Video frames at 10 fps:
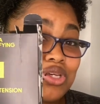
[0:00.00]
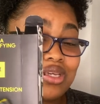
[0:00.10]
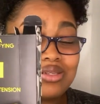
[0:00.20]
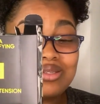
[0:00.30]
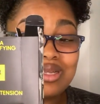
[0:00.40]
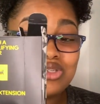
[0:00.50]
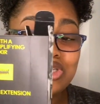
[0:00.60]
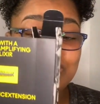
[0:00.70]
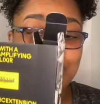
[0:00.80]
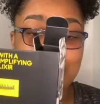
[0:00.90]

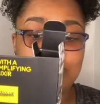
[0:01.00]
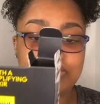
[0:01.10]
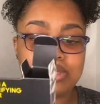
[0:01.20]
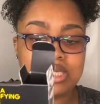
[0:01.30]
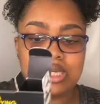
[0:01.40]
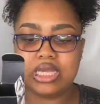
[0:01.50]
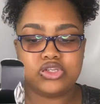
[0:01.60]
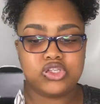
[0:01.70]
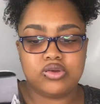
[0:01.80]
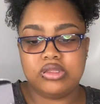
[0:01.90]
extension probably and
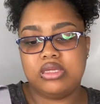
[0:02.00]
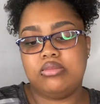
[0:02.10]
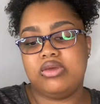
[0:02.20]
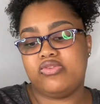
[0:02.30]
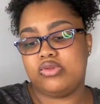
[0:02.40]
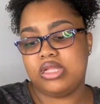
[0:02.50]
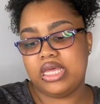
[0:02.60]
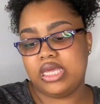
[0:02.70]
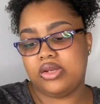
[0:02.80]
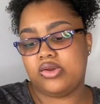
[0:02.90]
show them if you
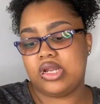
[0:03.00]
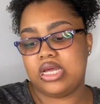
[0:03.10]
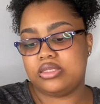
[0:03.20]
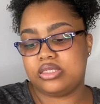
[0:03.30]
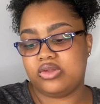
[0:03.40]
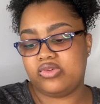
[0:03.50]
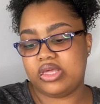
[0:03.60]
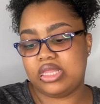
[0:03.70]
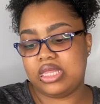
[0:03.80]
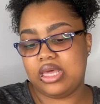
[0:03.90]
like it or not, stuff
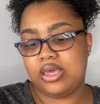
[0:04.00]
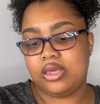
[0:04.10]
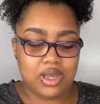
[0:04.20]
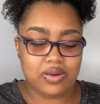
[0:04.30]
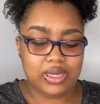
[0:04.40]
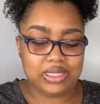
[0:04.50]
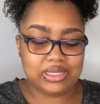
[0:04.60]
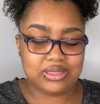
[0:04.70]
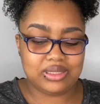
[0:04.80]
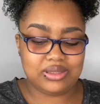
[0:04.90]
like that. All right,
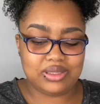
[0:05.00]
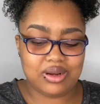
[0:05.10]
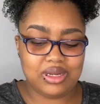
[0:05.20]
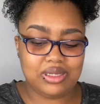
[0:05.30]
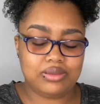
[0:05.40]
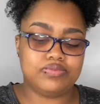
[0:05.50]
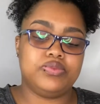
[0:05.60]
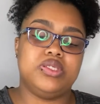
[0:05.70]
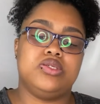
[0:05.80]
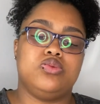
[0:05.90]
let's get started.
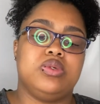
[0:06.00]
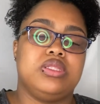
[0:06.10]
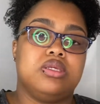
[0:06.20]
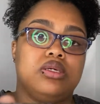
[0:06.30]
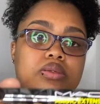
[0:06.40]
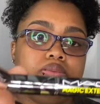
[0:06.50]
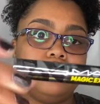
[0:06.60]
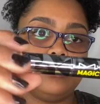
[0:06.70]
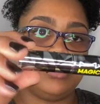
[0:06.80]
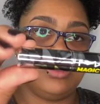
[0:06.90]
This is what the
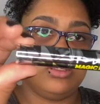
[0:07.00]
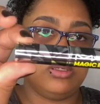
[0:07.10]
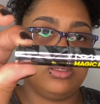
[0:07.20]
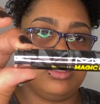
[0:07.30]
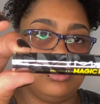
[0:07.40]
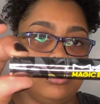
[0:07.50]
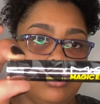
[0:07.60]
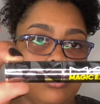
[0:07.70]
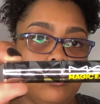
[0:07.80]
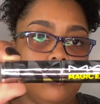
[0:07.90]

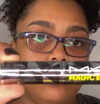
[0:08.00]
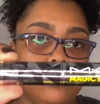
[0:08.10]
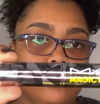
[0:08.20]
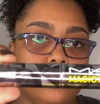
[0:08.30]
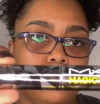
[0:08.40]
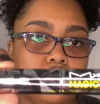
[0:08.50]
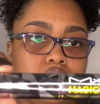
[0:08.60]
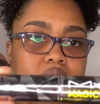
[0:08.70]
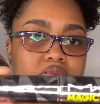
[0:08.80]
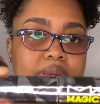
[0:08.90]
whole
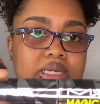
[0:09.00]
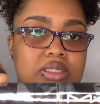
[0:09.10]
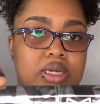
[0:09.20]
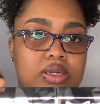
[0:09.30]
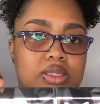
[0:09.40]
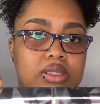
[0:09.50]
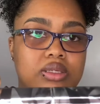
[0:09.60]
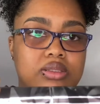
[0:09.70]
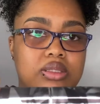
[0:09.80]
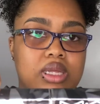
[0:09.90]
tube of mascara
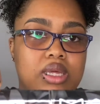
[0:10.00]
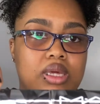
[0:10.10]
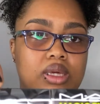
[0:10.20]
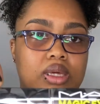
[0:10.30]
looks like.